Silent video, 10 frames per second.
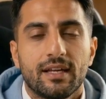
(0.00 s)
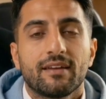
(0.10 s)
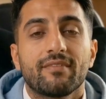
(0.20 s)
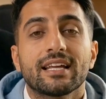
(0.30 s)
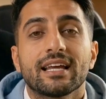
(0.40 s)

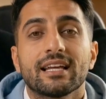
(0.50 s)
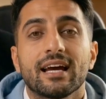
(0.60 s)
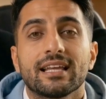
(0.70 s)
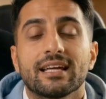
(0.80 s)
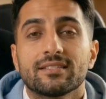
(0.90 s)
If I
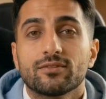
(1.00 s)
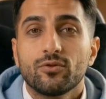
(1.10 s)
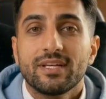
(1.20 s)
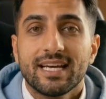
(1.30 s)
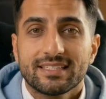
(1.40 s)
cannot get to
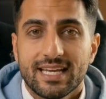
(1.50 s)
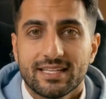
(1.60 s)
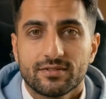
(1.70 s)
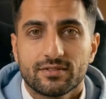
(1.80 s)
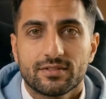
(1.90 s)
3 yes
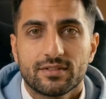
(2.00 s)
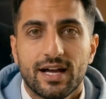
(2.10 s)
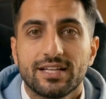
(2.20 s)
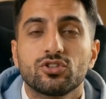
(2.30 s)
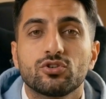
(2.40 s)
answers,
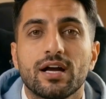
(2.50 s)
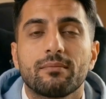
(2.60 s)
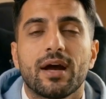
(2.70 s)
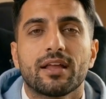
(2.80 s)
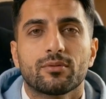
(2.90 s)
I do
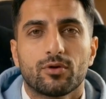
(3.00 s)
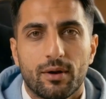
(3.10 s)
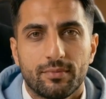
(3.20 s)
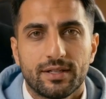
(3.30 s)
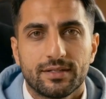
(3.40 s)
not buy the
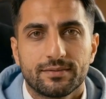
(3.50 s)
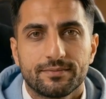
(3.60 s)
property.